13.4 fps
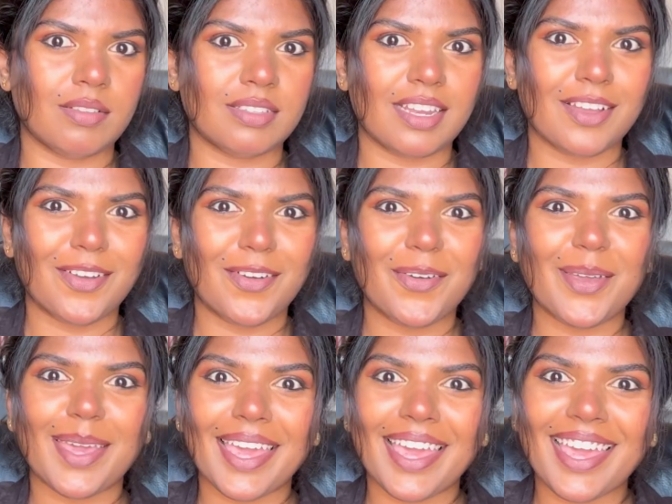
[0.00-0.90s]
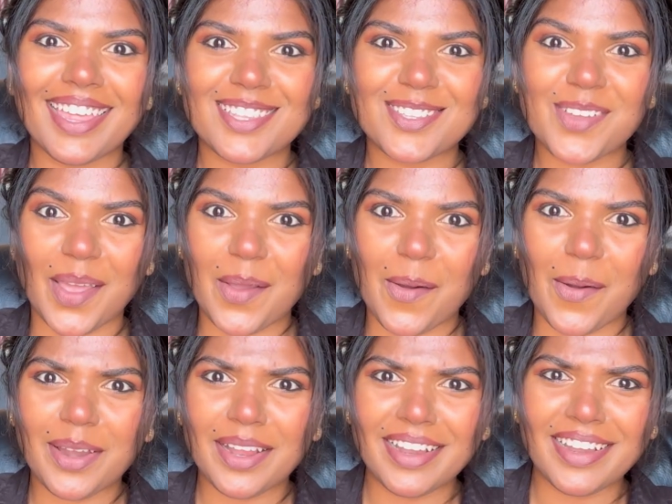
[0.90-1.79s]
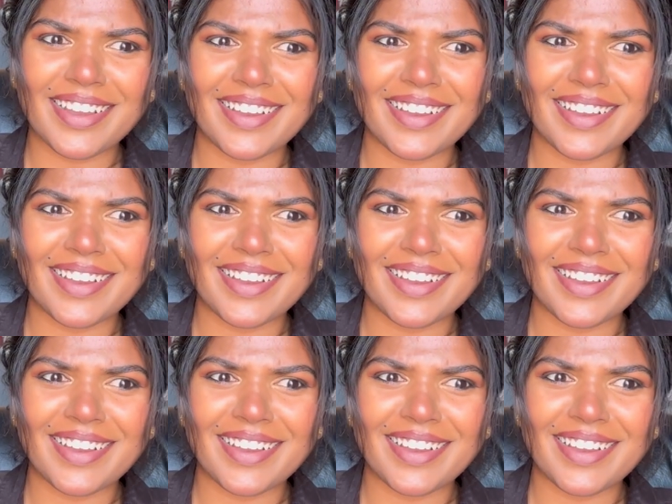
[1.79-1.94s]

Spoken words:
I was like, okay, so I got it.